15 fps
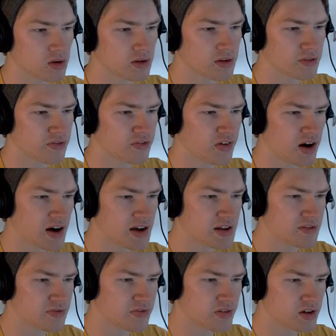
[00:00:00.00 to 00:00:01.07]
a
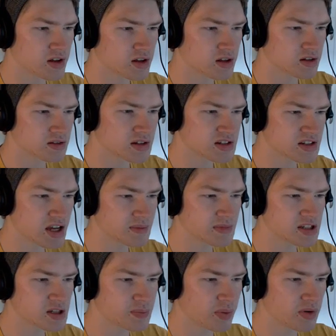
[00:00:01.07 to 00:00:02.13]
5. This game
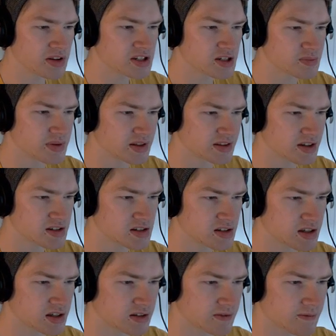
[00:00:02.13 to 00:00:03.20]
disappoints a bit, doesn't
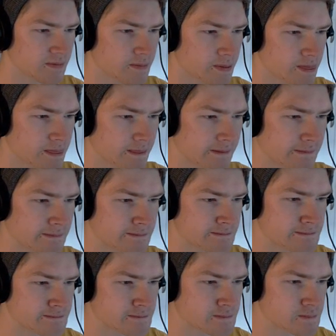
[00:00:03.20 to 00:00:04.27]
it?
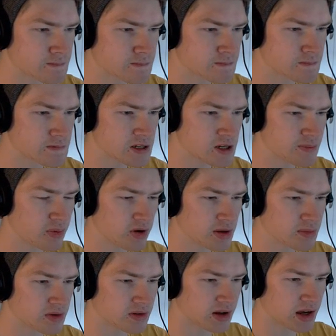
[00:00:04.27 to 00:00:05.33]

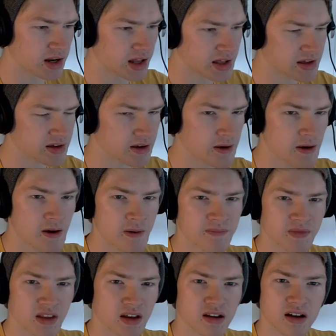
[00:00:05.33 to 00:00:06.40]
Disappointment. I like it.
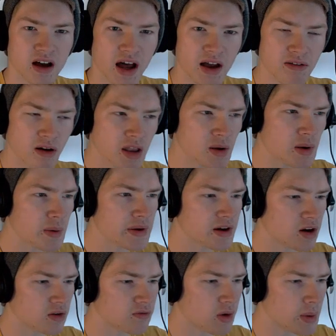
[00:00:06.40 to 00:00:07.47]
I wonder where
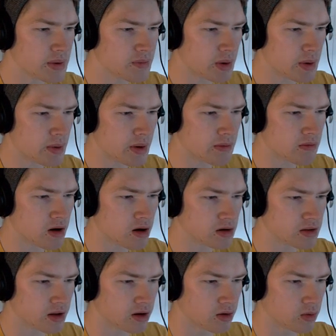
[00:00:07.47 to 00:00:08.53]
we went wrong
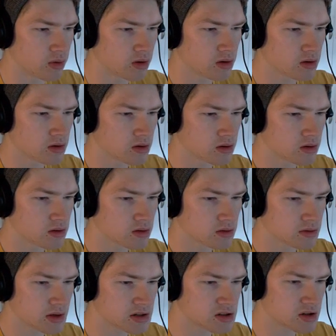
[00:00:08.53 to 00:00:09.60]
though.
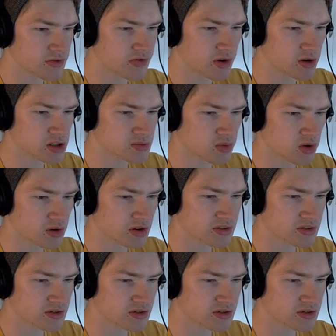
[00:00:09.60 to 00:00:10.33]
They should focus more on the